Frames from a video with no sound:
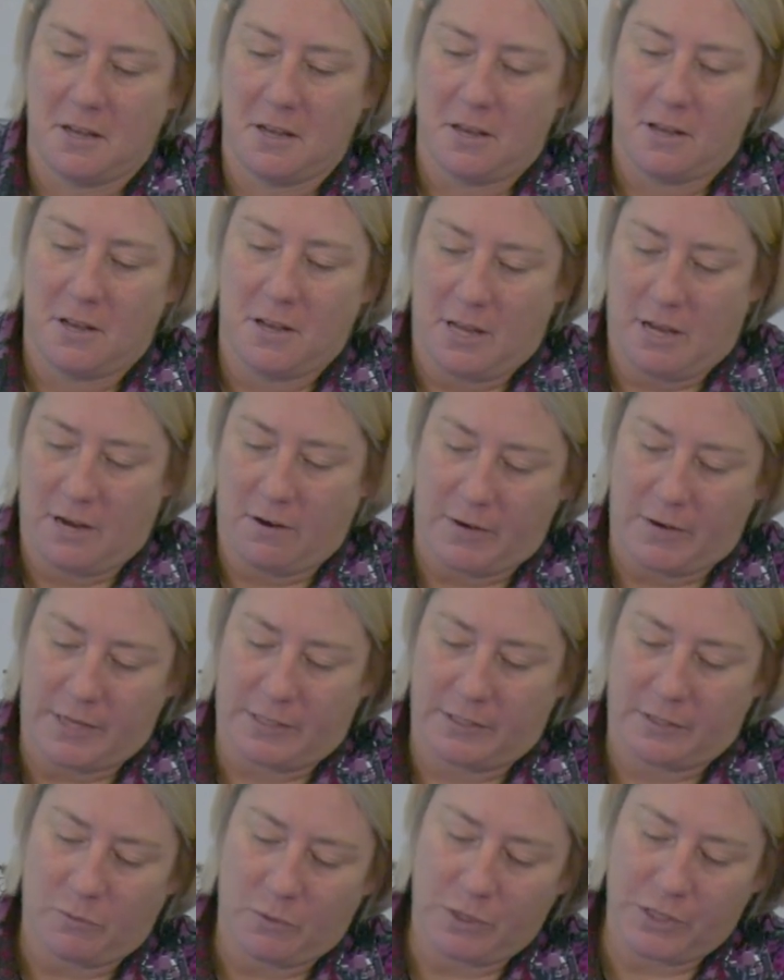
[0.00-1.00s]
All right,
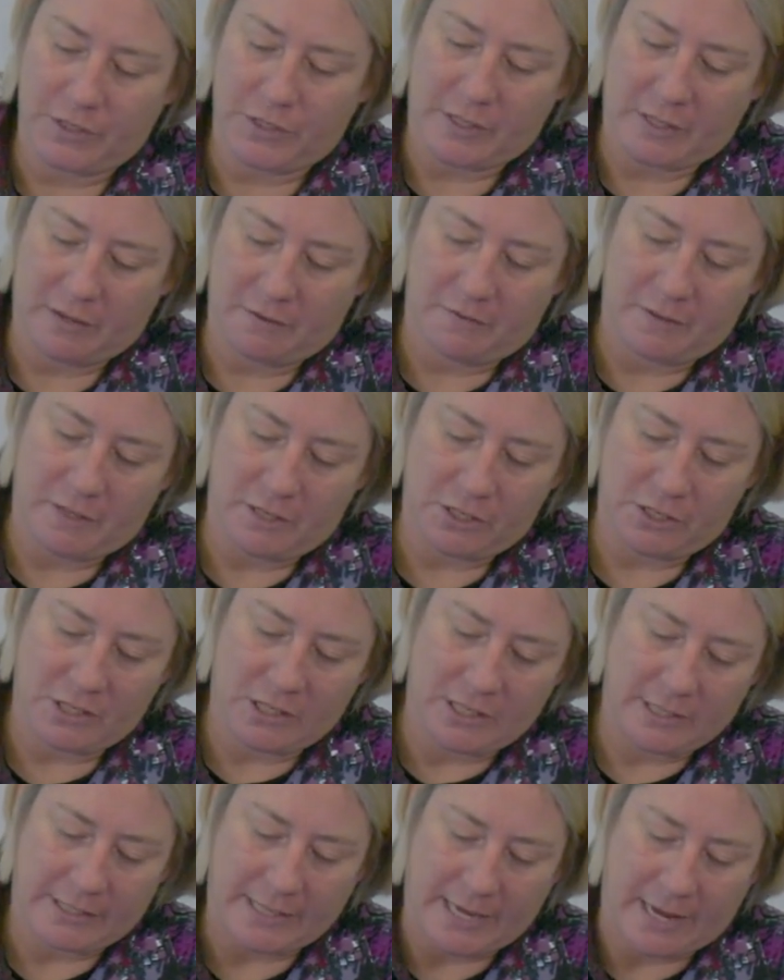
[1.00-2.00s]
so we're just gonna finish
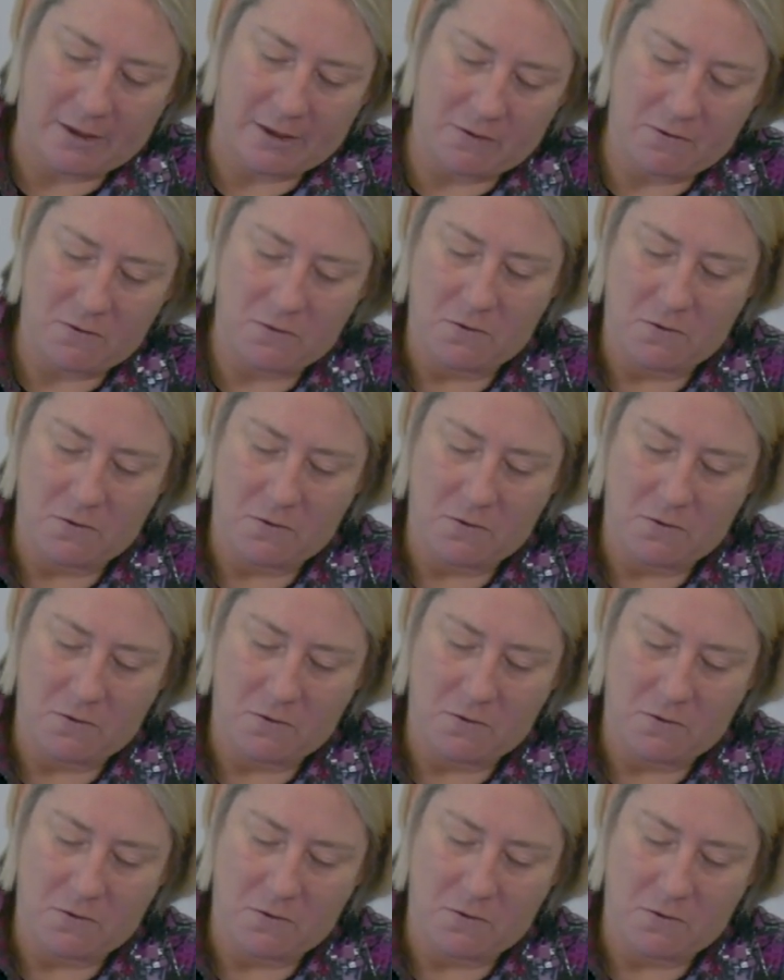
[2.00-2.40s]
this out.